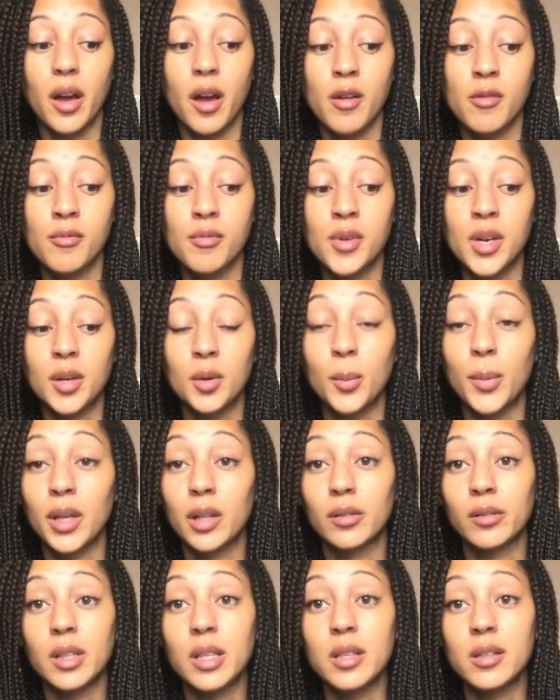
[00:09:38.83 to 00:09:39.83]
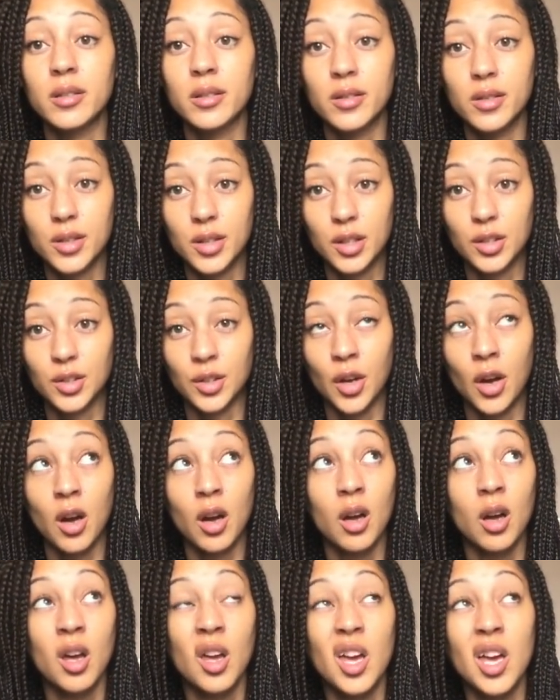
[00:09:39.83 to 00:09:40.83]
a real big reason to
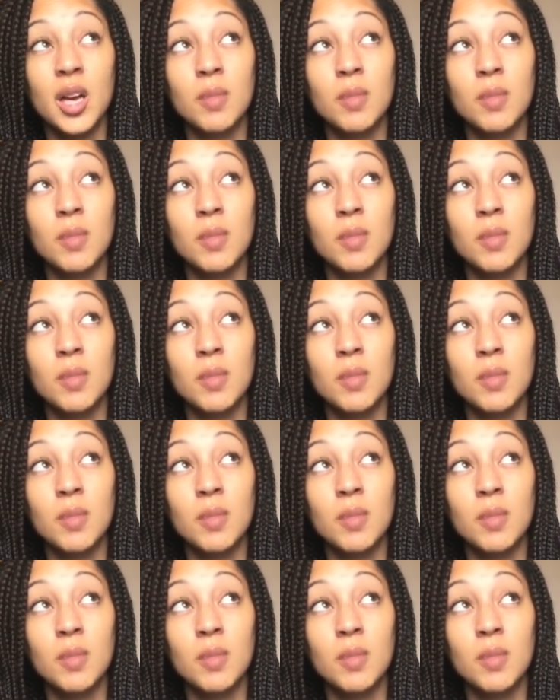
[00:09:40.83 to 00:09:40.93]
start